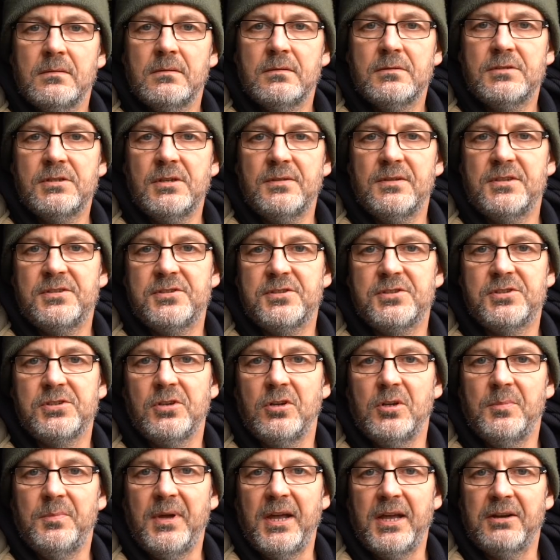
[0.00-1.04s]
So that's the
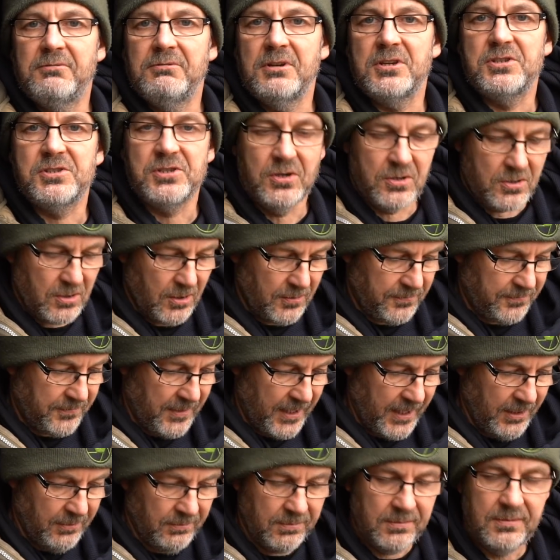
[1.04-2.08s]
solid bag rigs took off
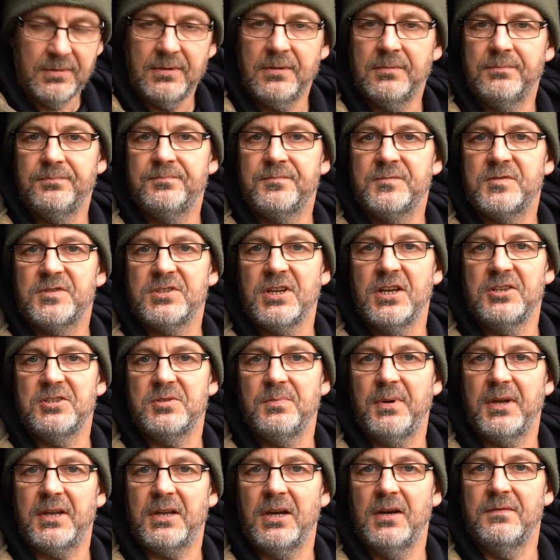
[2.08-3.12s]
now. I'm changing
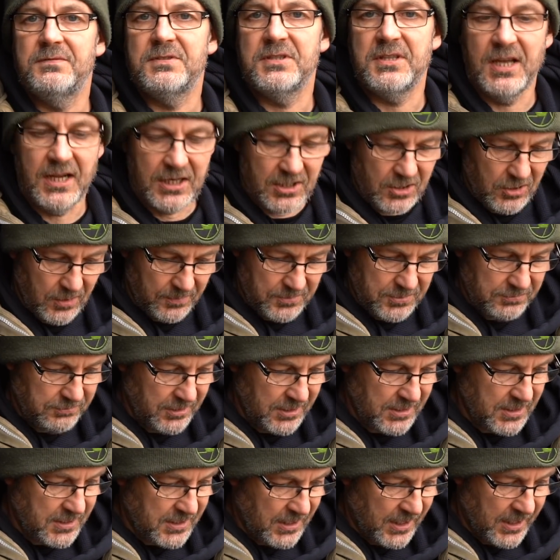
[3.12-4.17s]
back over to the helicopter
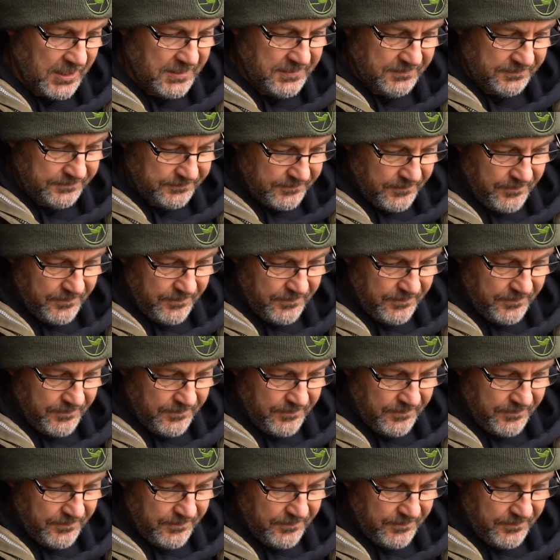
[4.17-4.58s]
rig again.